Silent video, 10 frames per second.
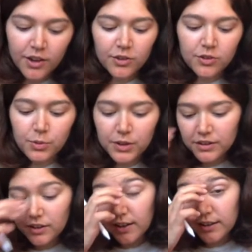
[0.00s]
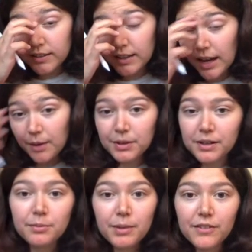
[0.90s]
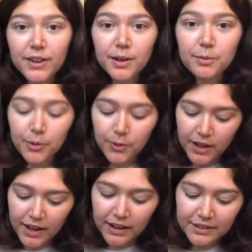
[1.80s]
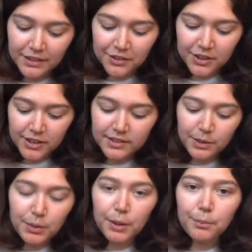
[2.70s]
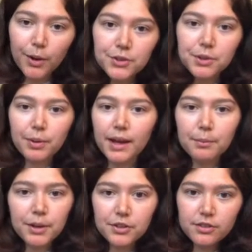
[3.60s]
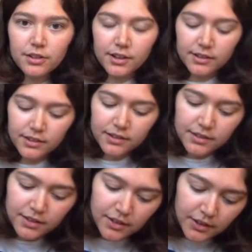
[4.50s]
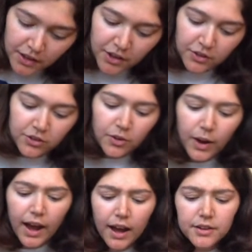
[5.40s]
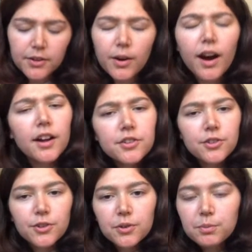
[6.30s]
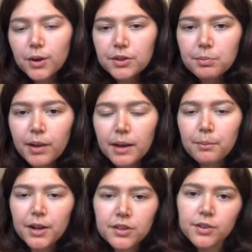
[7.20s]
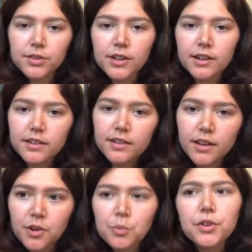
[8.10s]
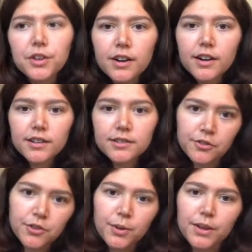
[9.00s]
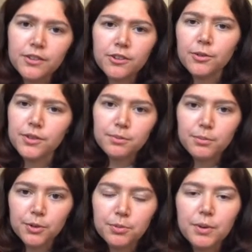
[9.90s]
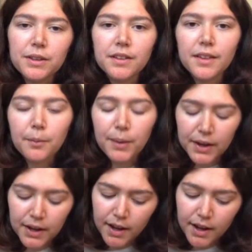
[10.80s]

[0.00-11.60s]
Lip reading: So what's currently happening to my variable? X is currently being multiplied by 2/3. So how do you undo multiplying by 2/3? Well, there are a few ways. There's always multiple ways to think about it.